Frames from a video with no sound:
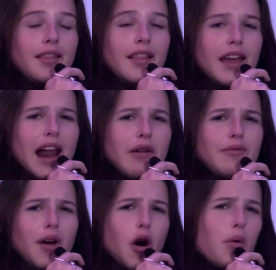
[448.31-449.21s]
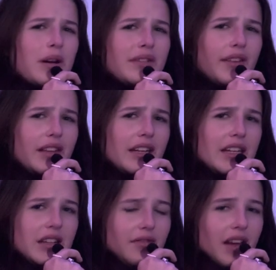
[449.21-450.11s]
And I always felt the
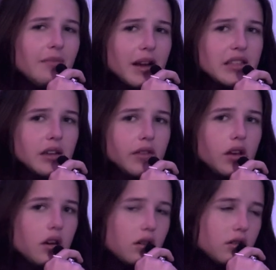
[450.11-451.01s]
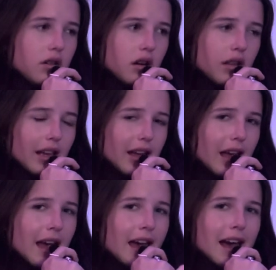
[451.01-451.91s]
need to defend myself, like, oh no, like
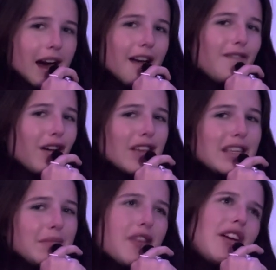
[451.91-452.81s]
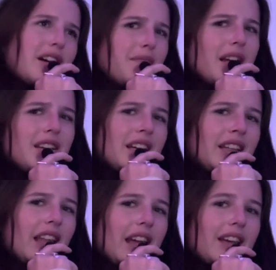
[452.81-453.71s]
I found this in my
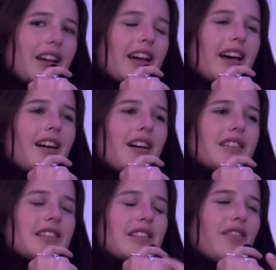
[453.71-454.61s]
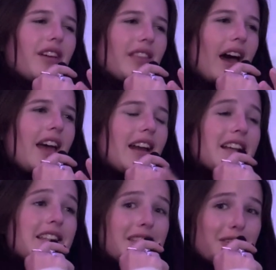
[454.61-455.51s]
recommended, like stuff like that, and I
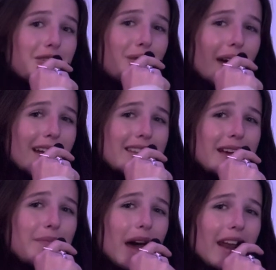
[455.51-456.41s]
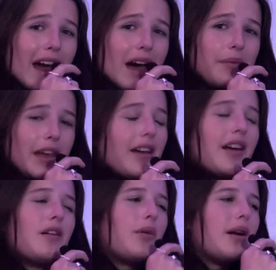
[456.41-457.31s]
still do that. It's like a bad habit
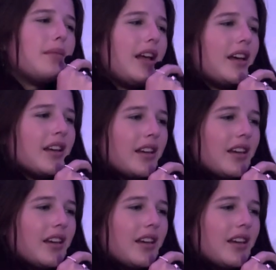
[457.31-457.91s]
where I'm like,